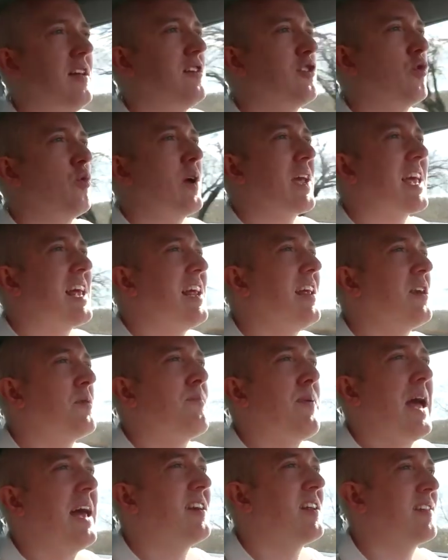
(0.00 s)
and doing it
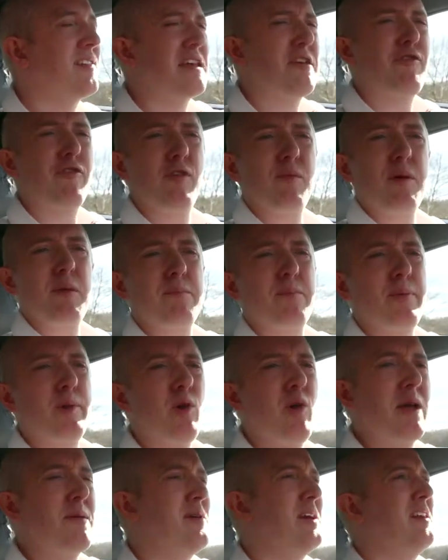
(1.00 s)
independently from
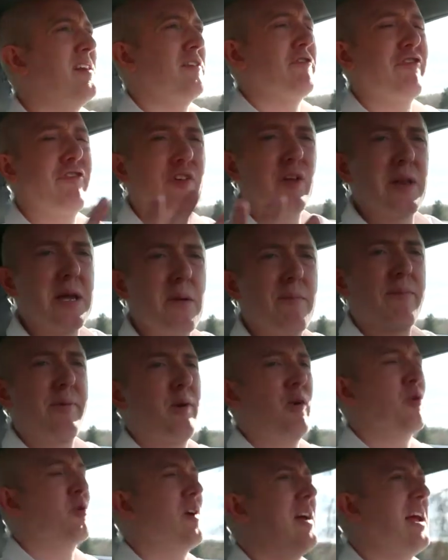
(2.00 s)
employment, affiliate
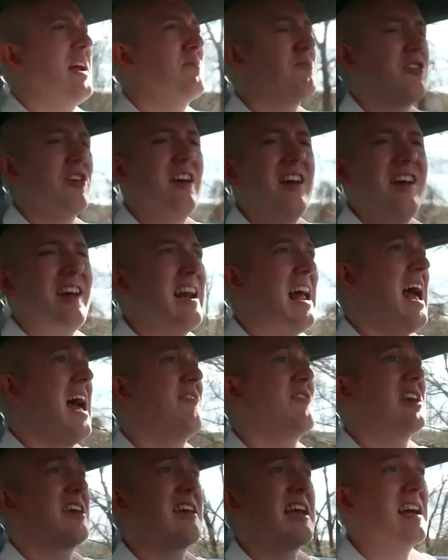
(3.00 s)
programs, and
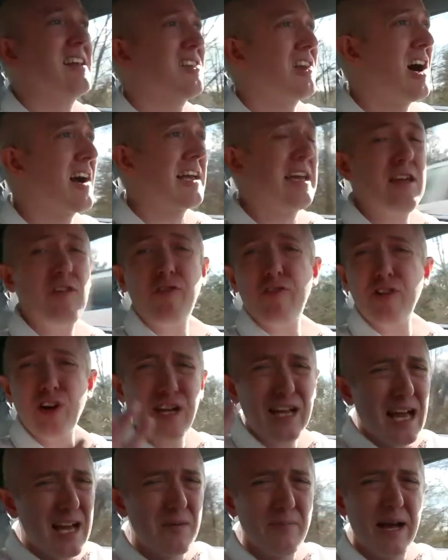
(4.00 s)
having to get lucky.
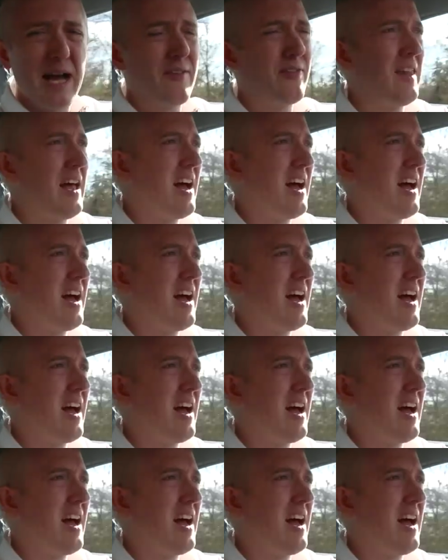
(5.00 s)
Forget about